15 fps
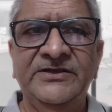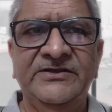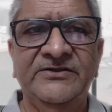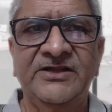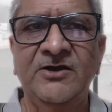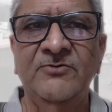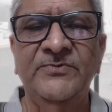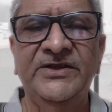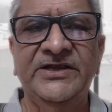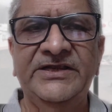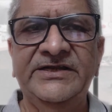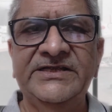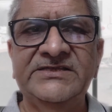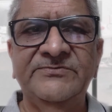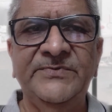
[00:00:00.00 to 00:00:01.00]
Now
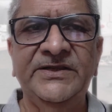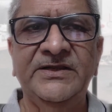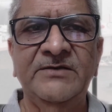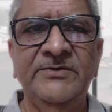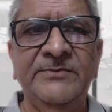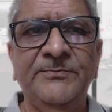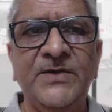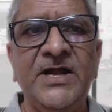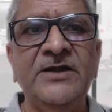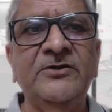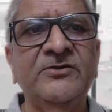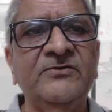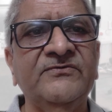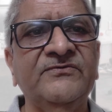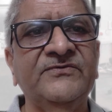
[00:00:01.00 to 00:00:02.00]
it has become a
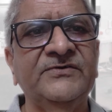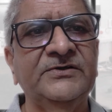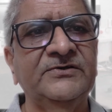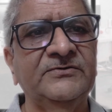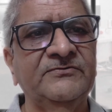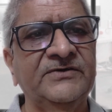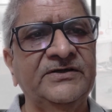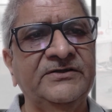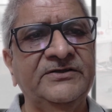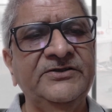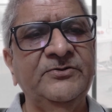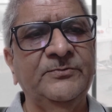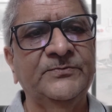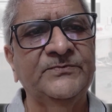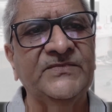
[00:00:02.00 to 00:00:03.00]
part of
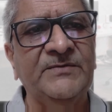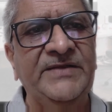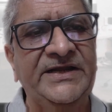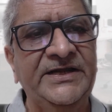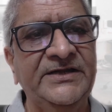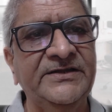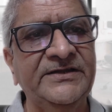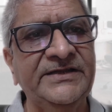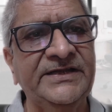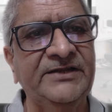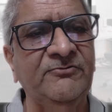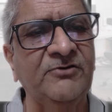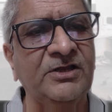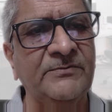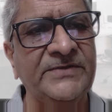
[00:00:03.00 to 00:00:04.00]
mandatory
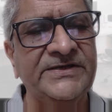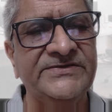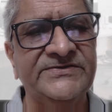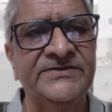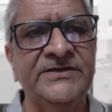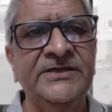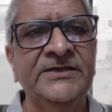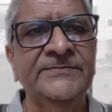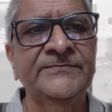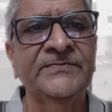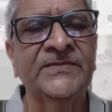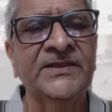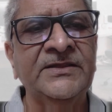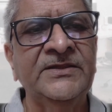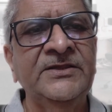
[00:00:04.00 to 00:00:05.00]
requirements,
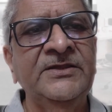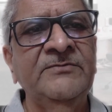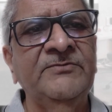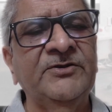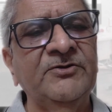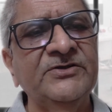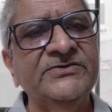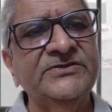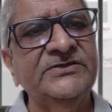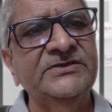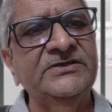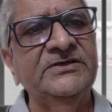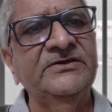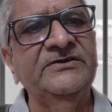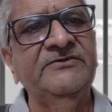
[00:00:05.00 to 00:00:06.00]
because
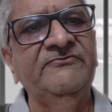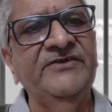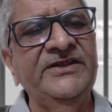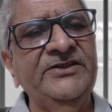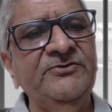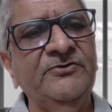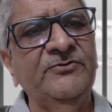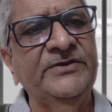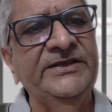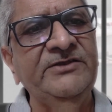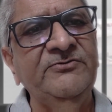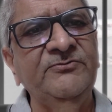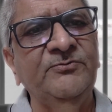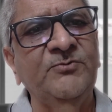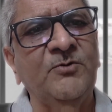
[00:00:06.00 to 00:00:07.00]
when you
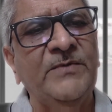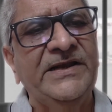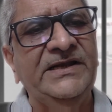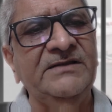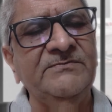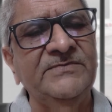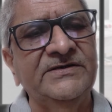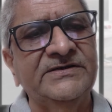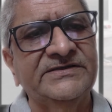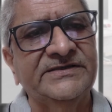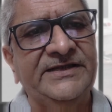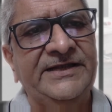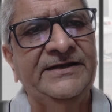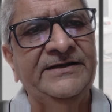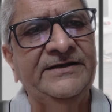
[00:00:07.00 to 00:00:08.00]
give mobile number
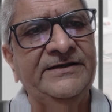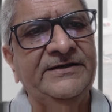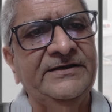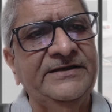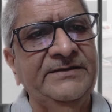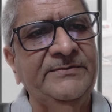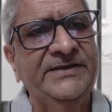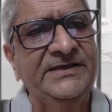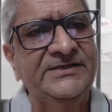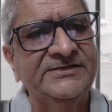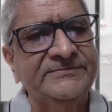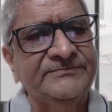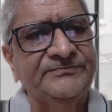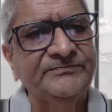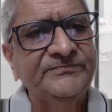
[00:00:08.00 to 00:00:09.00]
and emails,